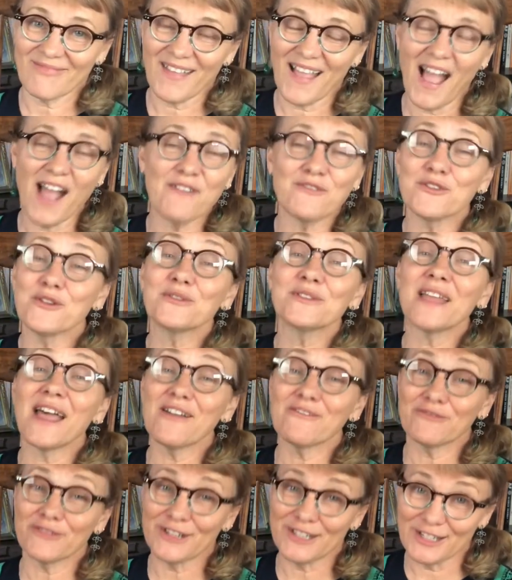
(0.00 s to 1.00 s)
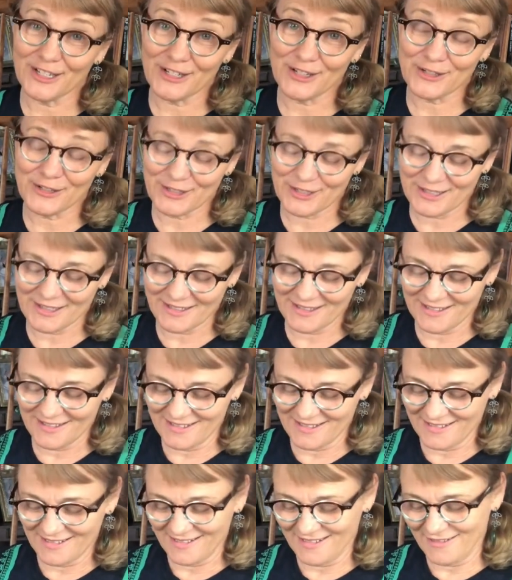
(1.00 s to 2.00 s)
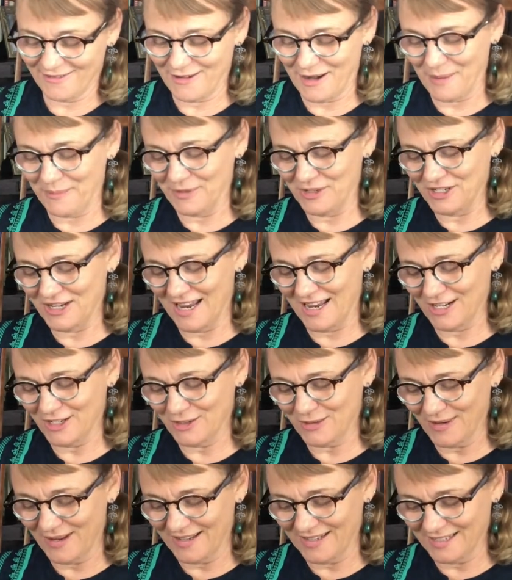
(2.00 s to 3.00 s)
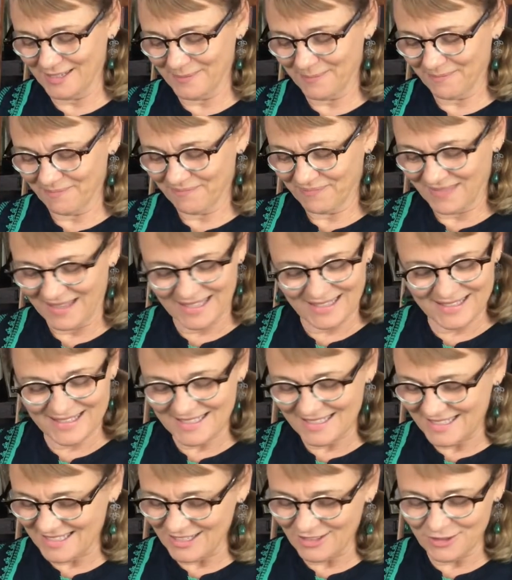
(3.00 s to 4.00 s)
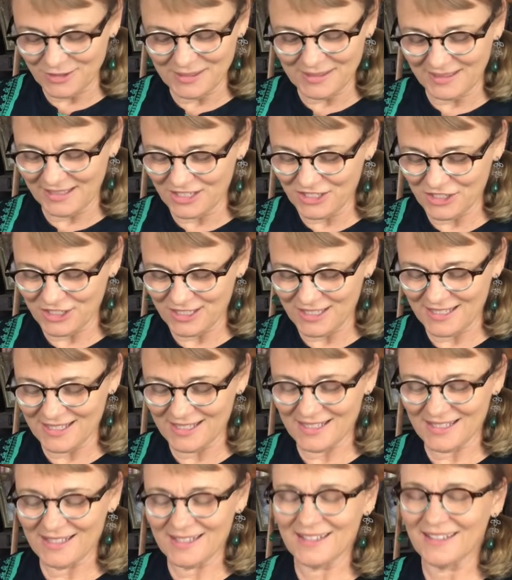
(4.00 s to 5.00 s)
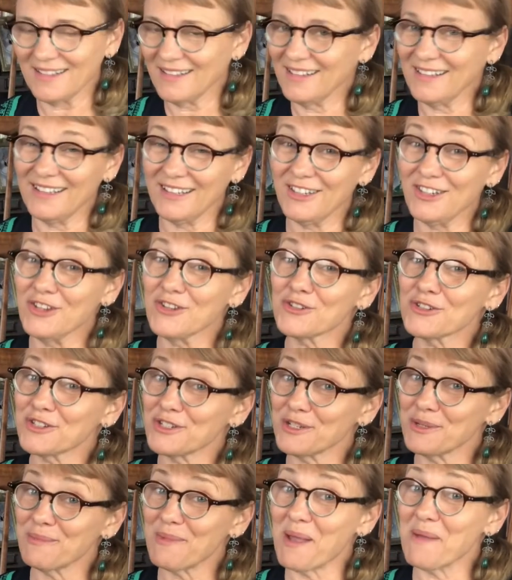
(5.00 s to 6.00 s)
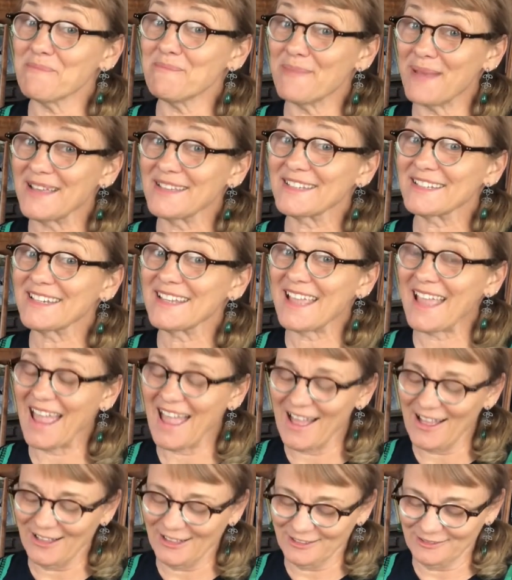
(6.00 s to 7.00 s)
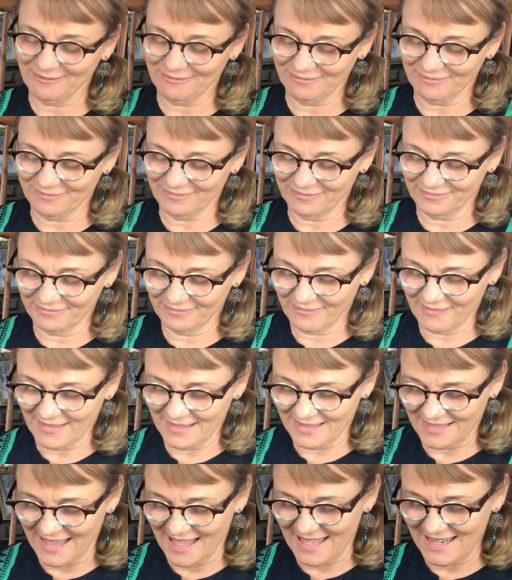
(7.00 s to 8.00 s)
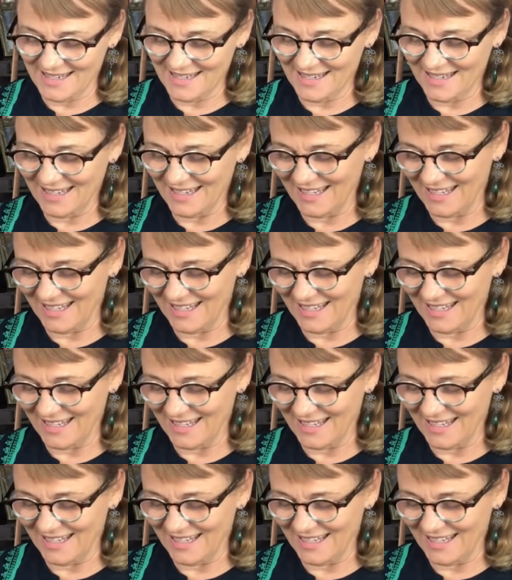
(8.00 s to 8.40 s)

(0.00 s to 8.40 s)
"I've known that for years," Grandpa Jack shrugged. "It's still delicious, and you're still my best gal." Then he